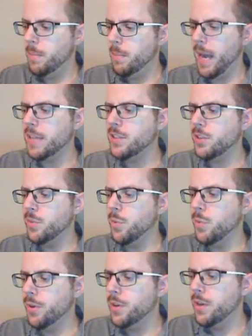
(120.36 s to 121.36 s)
but as you
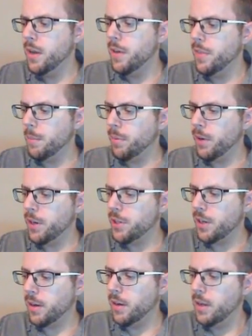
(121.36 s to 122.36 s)
would, the
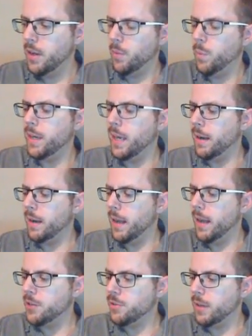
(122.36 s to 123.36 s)
pressure would get
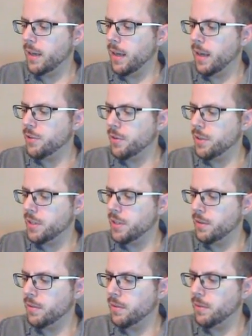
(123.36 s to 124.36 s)
larger and larger
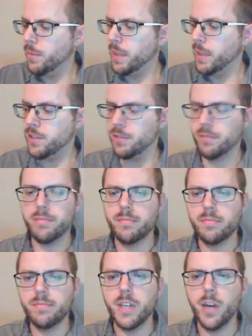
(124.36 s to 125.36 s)
until we get to
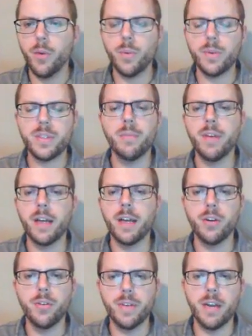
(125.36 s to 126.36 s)
you know some
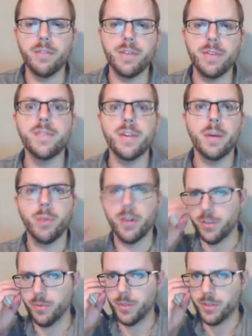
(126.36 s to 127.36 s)
value of, of infinite
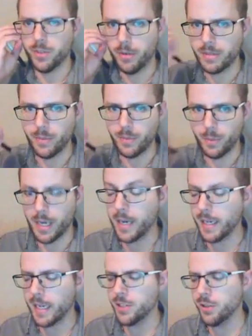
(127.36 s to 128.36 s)
pressure, which we obviously we
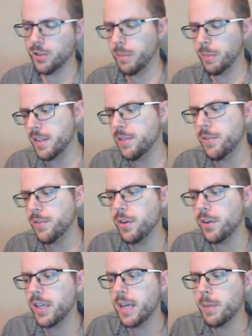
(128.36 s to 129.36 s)
can't get to. But that is if you
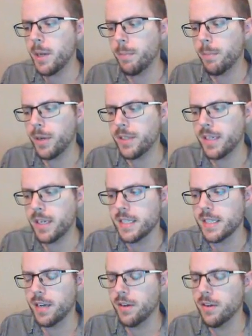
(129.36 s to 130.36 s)
could keep compressing
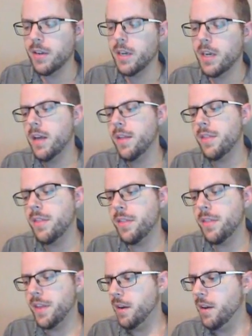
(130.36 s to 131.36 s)
it down,
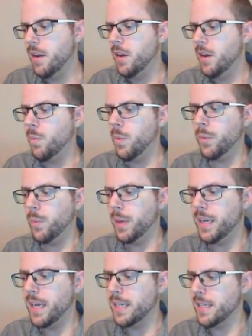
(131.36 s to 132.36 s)
that then we,
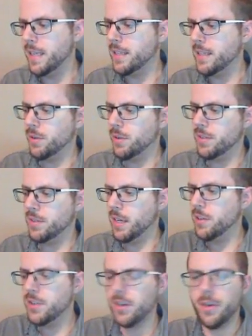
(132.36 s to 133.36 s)
we'd get to that sort of
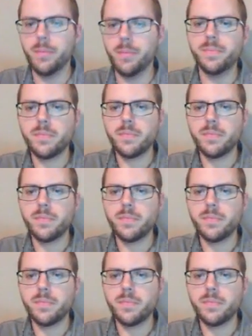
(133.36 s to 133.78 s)
stage. So